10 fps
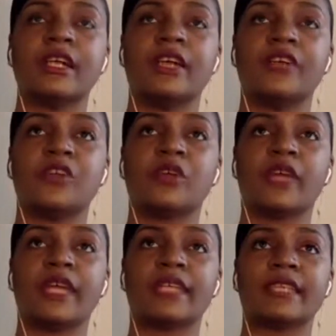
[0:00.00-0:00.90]
If you're doing an
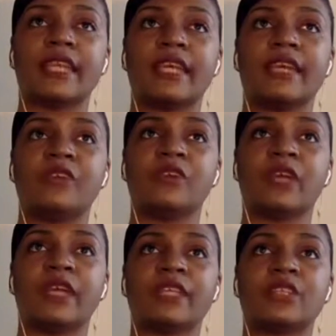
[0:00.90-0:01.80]
essay, if you
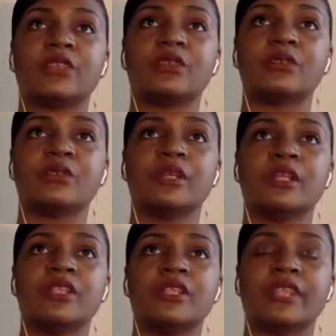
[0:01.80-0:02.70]
like to
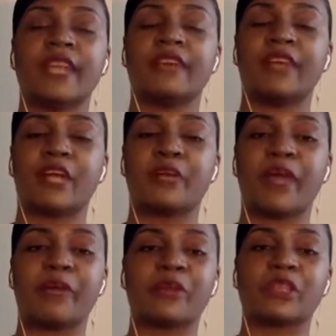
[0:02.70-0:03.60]
just have a lot of
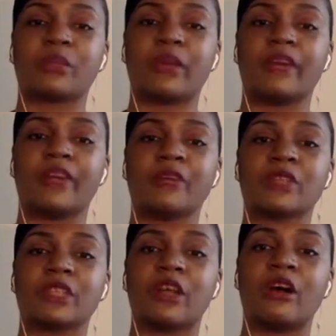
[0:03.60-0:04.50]
papers around, that
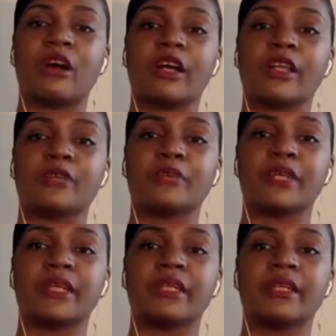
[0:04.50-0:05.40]
was hard.
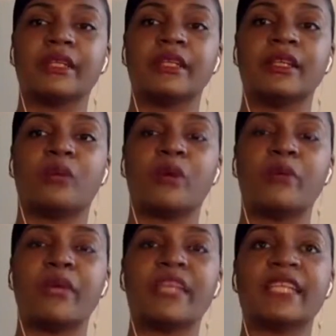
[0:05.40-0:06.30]
But what
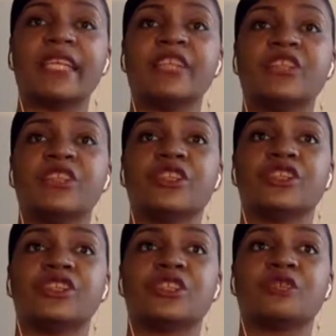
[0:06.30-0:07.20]
makes it easier is
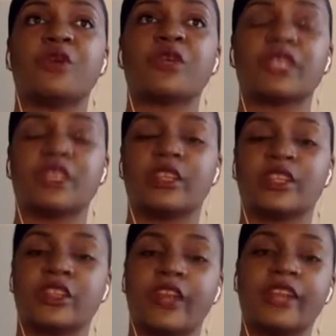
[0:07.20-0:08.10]
just focusing on a
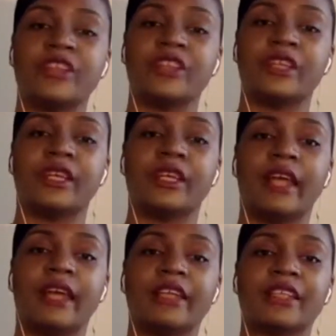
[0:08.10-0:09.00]
strategy and
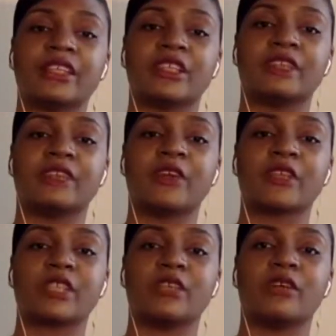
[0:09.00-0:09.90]
not necessarily
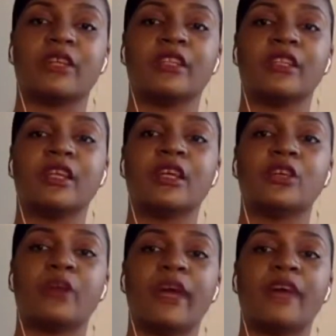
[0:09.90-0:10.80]
focusing on,
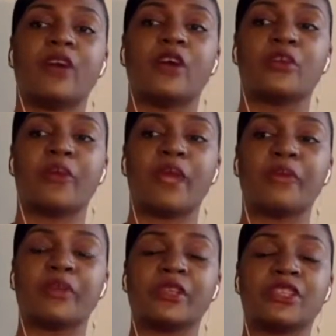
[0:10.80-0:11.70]
do I have all the
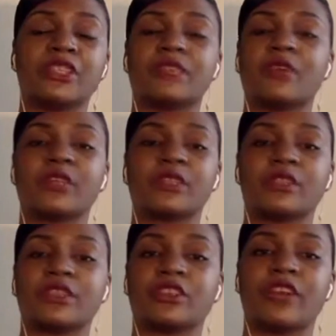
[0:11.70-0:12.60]
papers? Just focus
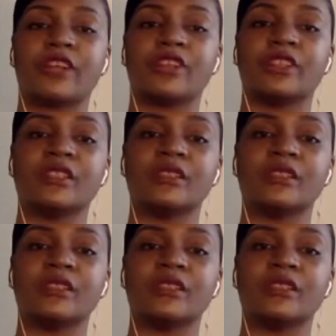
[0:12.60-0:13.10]
on the strategy.